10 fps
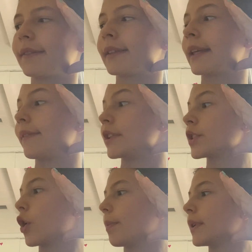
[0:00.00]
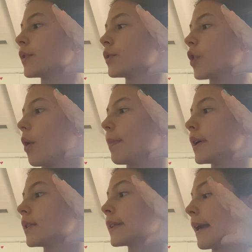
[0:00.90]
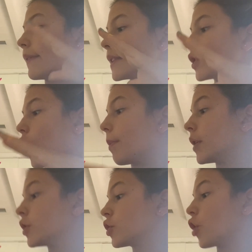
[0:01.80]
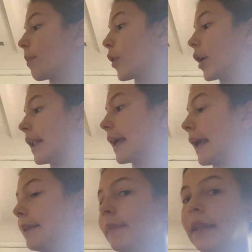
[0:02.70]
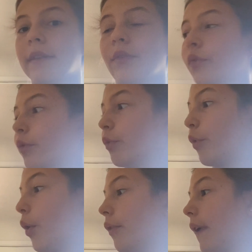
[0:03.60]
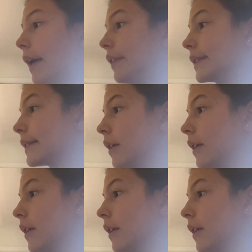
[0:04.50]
Kevin, stop, stop. Kevin, stop, stop. You're gonna get me the coronavirus.